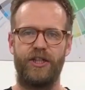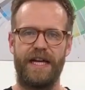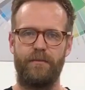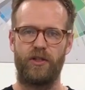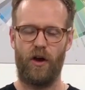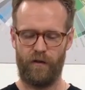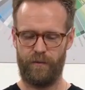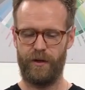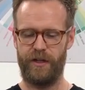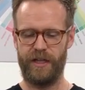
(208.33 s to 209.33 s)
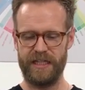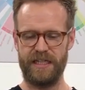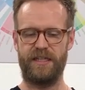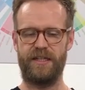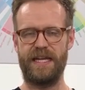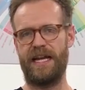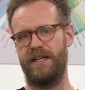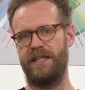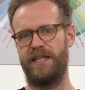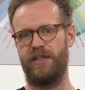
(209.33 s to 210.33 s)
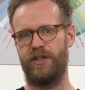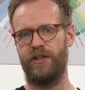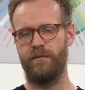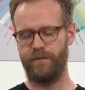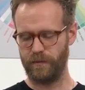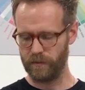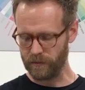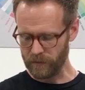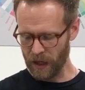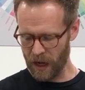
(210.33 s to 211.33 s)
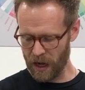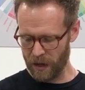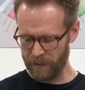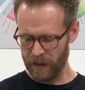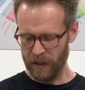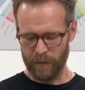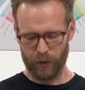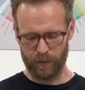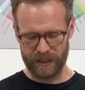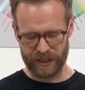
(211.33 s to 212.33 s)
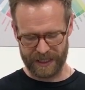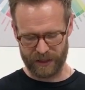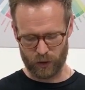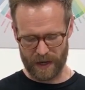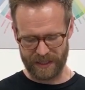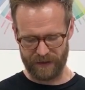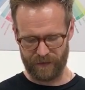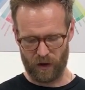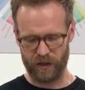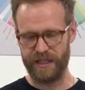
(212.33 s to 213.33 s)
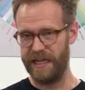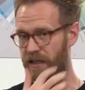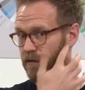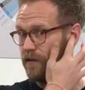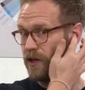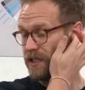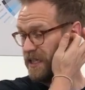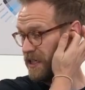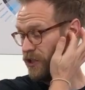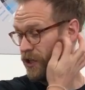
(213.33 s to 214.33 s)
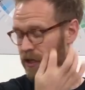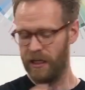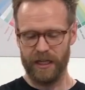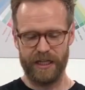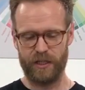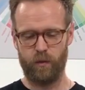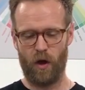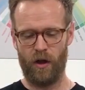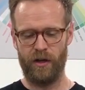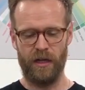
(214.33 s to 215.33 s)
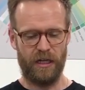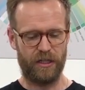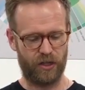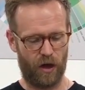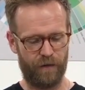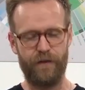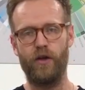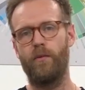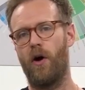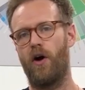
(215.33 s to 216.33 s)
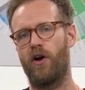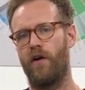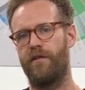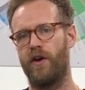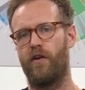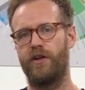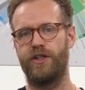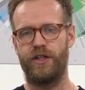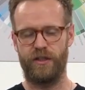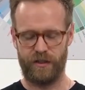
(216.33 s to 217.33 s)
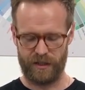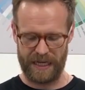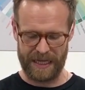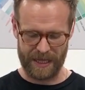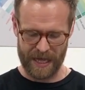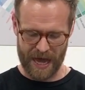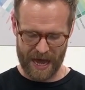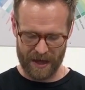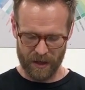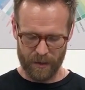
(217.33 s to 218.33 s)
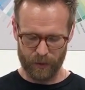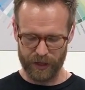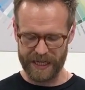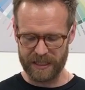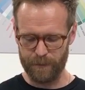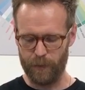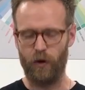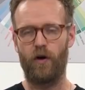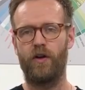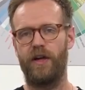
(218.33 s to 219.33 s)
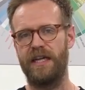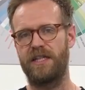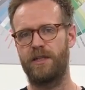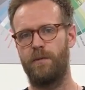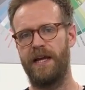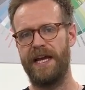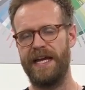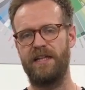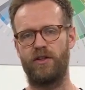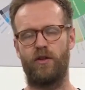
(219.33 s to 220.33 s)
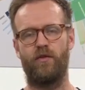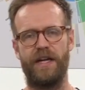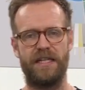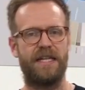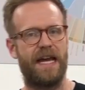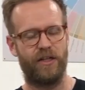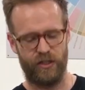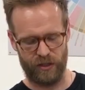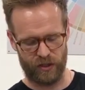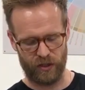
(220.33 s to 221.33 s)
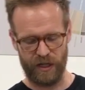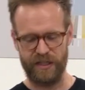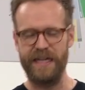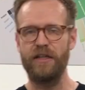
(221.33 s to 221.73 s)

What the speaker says: James Hoffmann. This is the 2nd edition. Published in 2014, the 1st edition. This one has got a few more coffee origins in there, but this book is split into 3 sections. So it's an